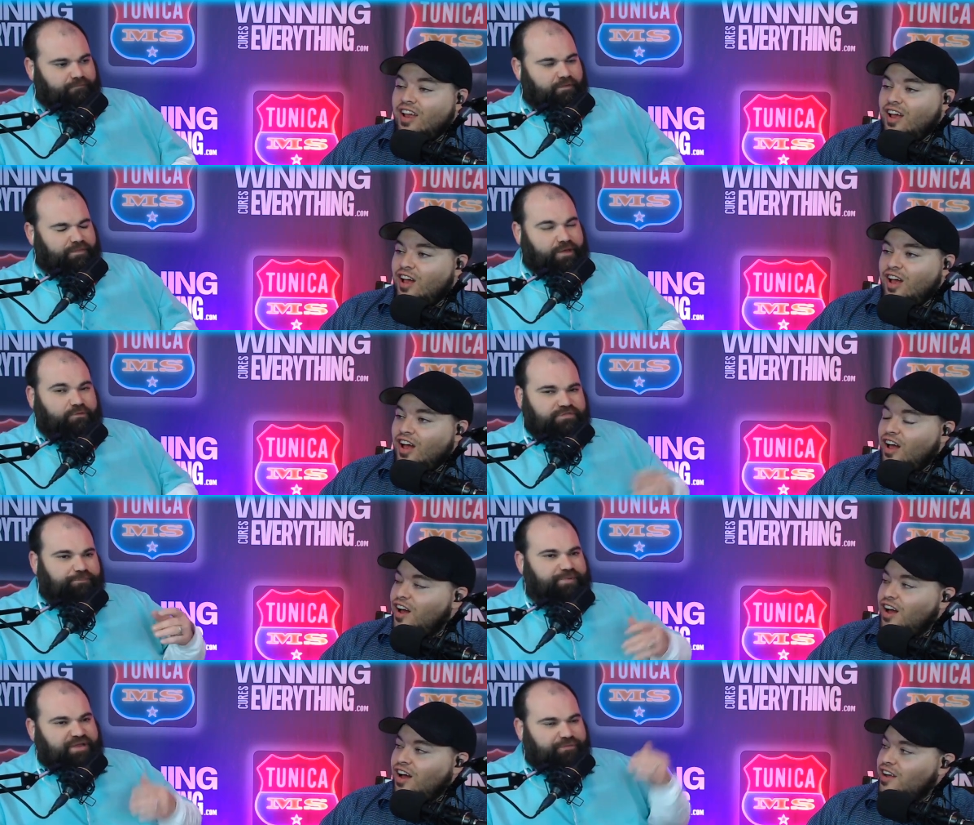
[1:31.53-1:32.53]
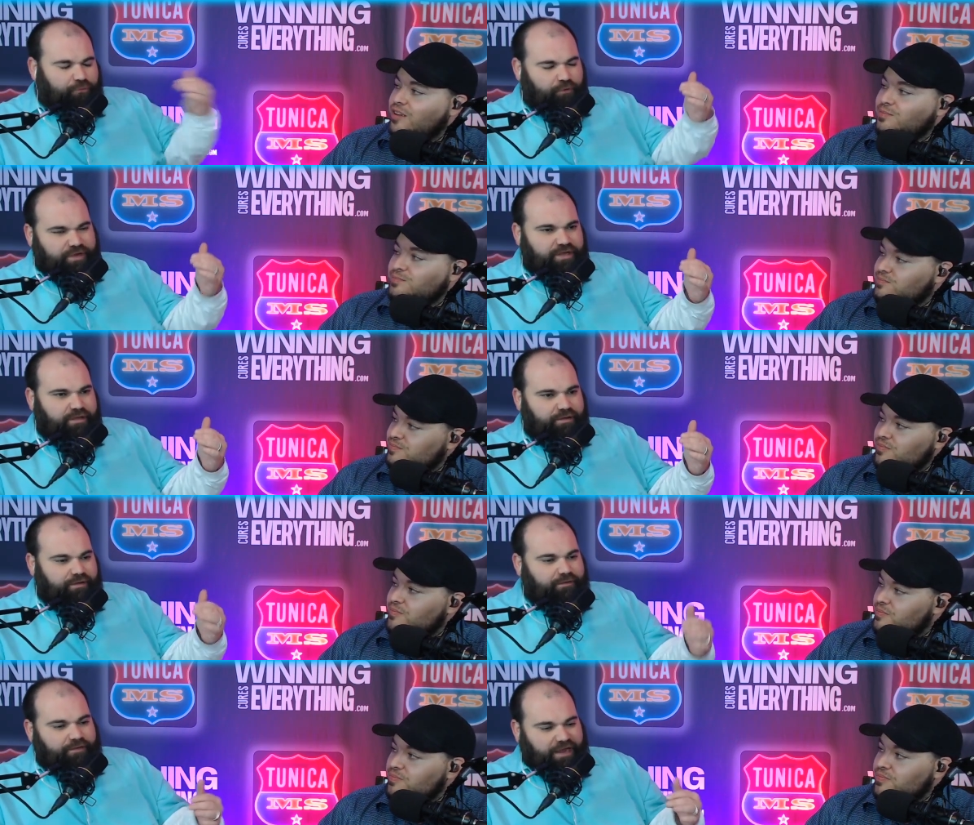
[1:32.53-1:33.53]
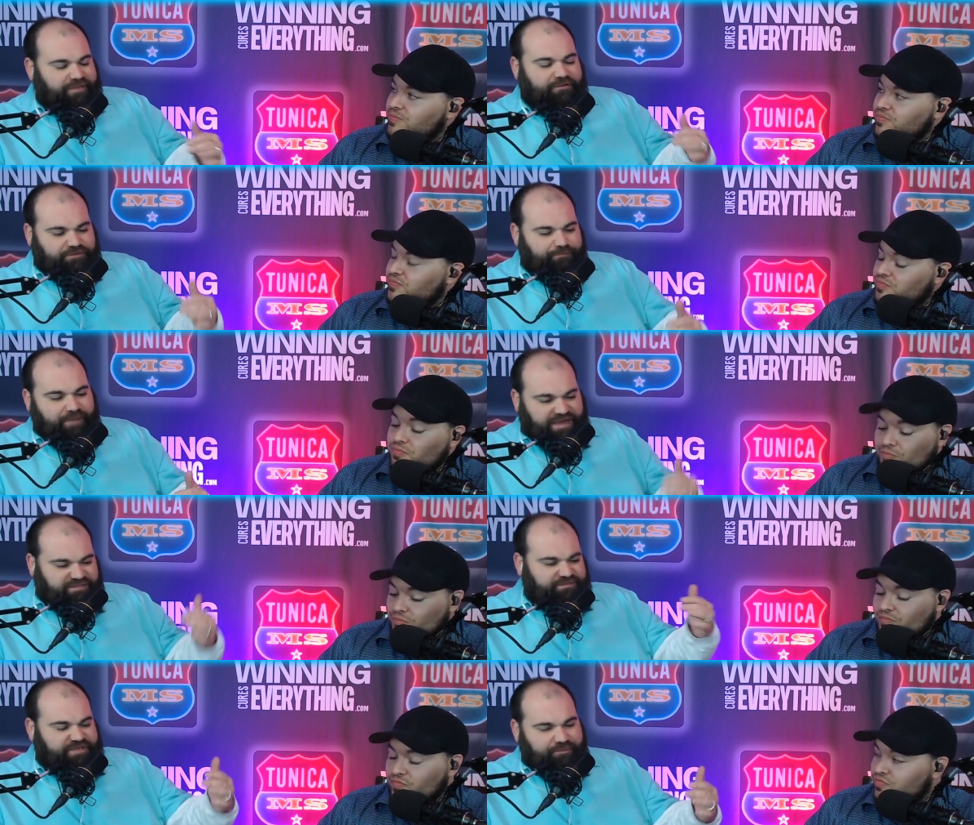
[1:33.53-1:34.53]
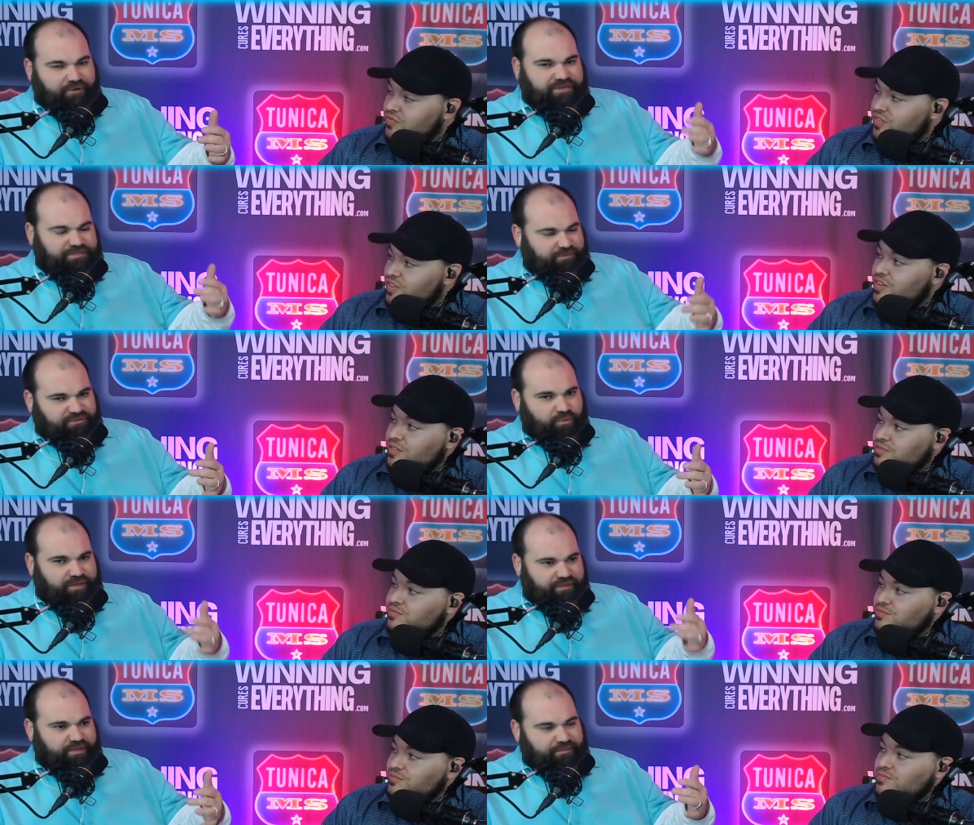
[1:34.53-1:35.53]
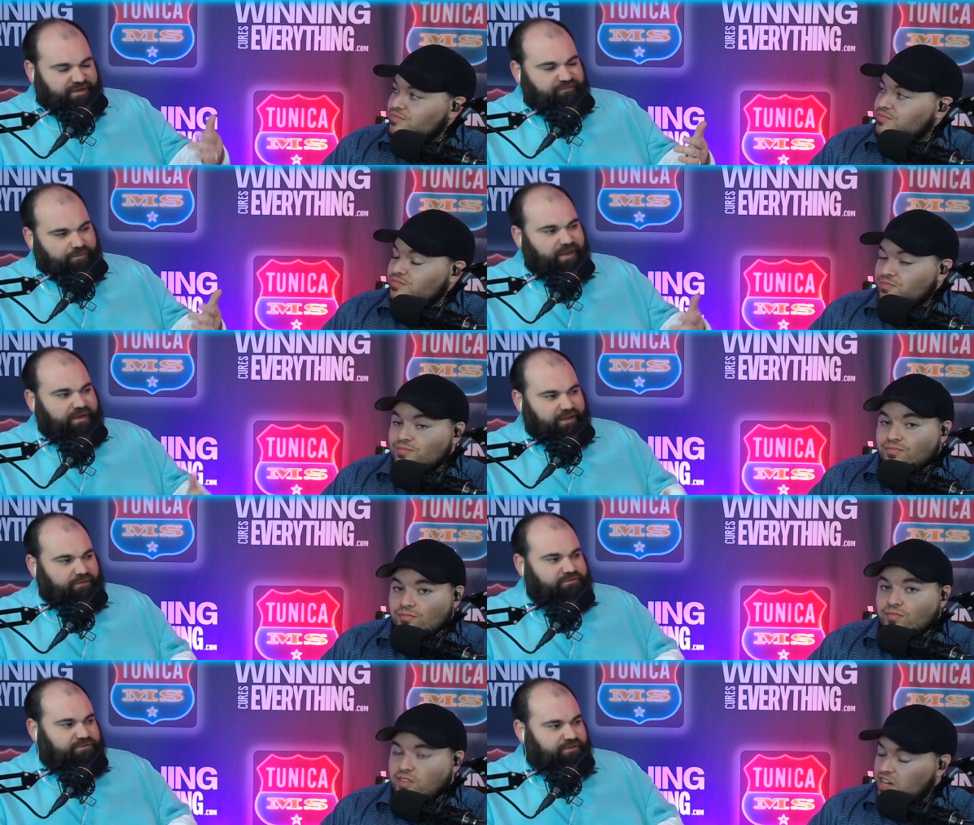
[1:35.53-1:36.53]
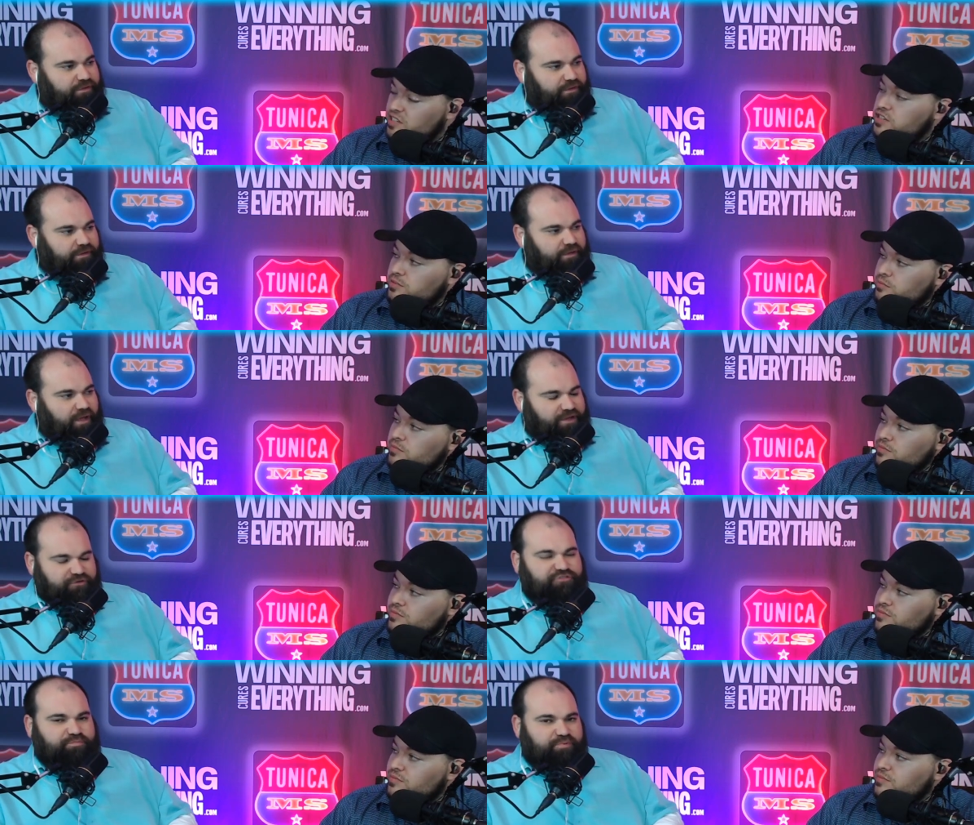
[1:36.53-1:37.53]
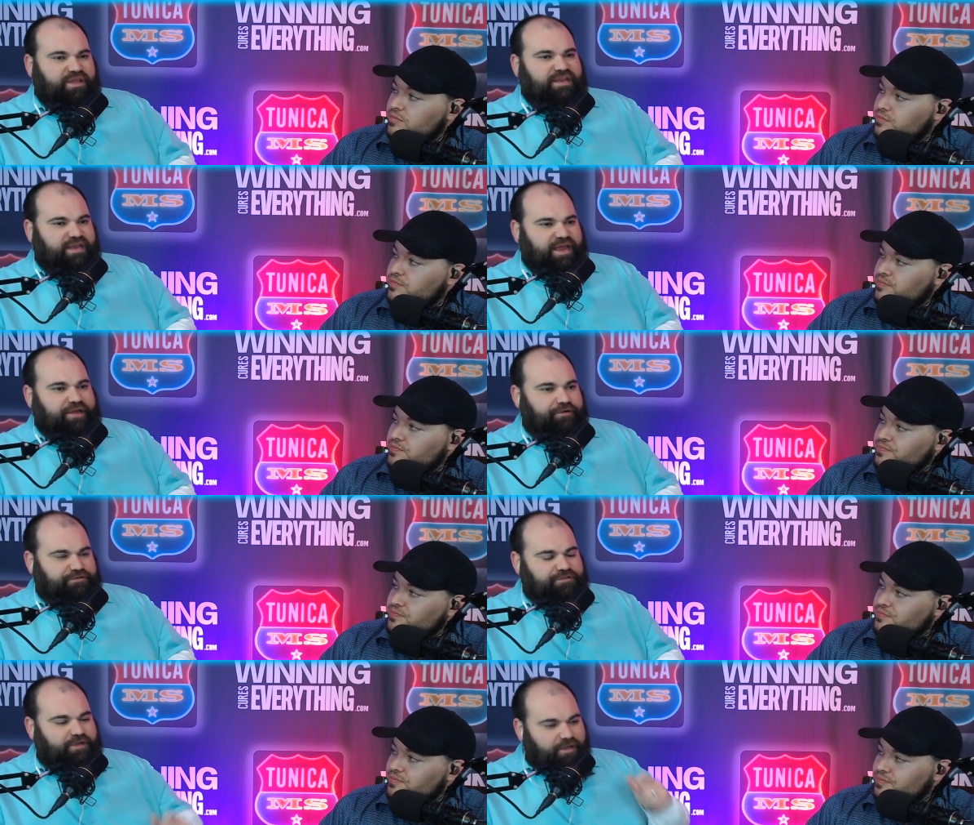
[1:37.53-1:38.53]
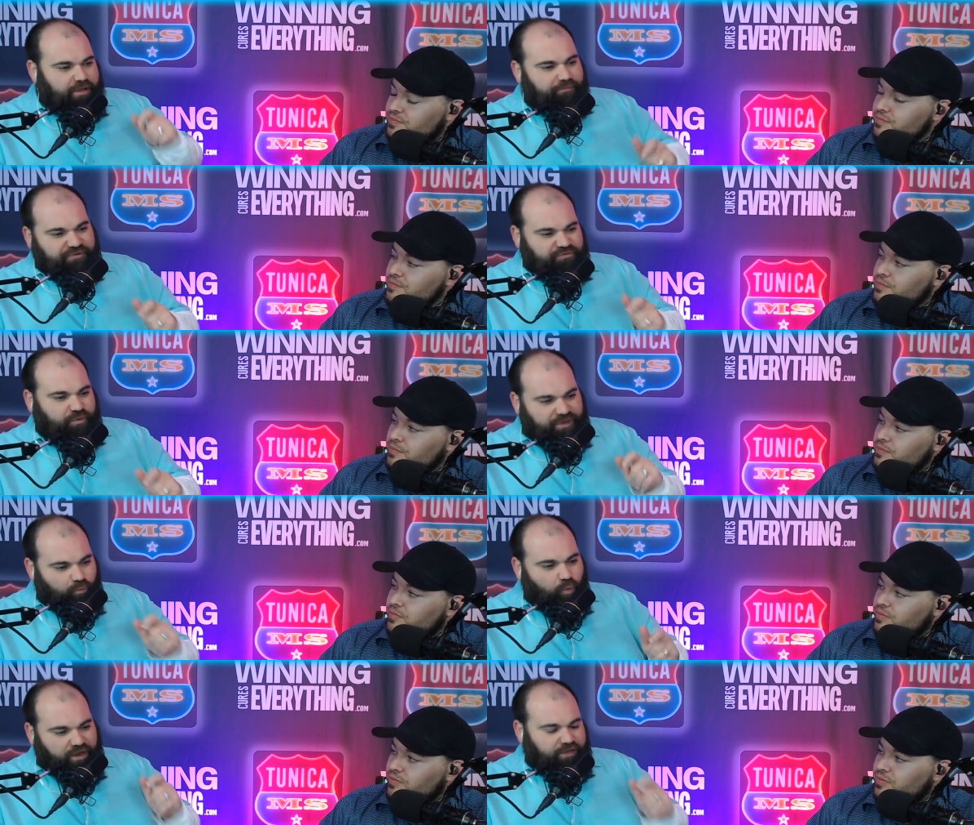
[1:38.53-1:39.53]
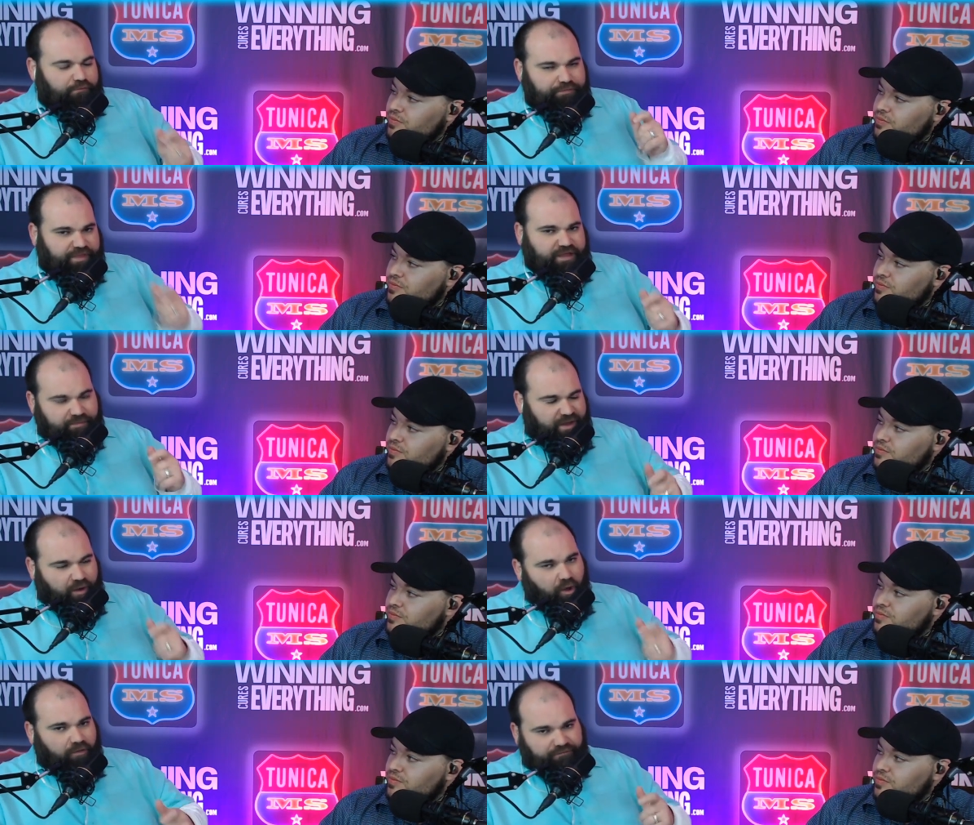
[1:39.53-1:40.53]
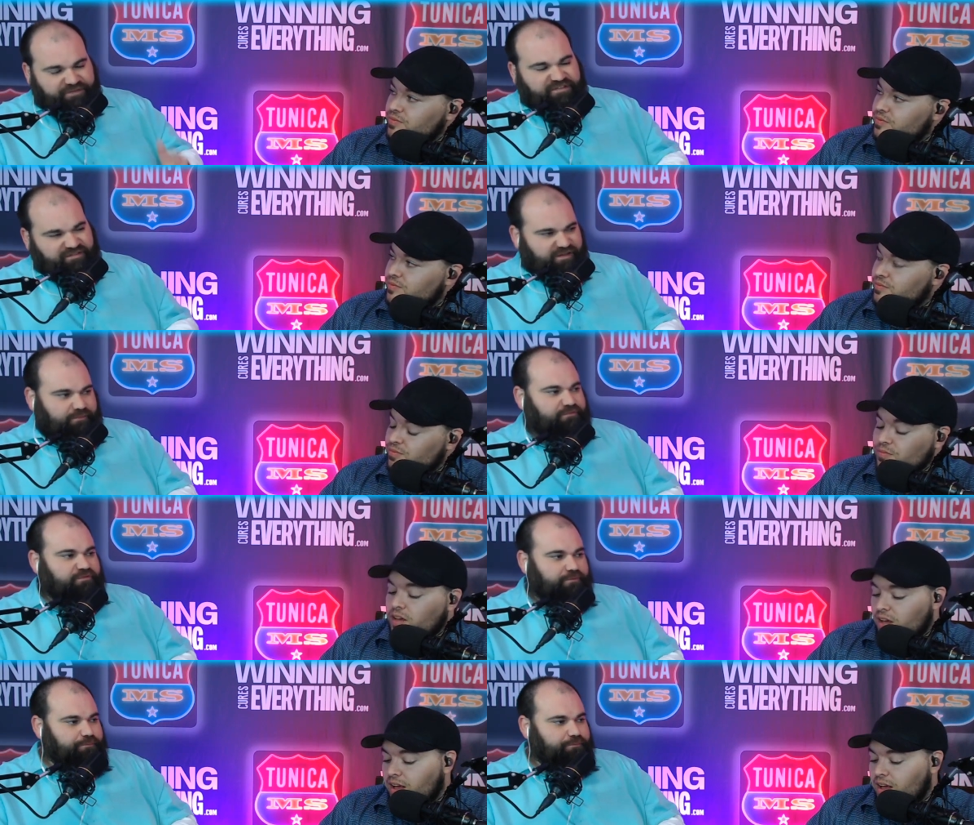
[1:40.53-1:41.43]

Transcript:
Speaker 1: there was a big three, and there's a massive separation between them and everybody else. Yes. You're splitting hairs between what you think about all of these teams.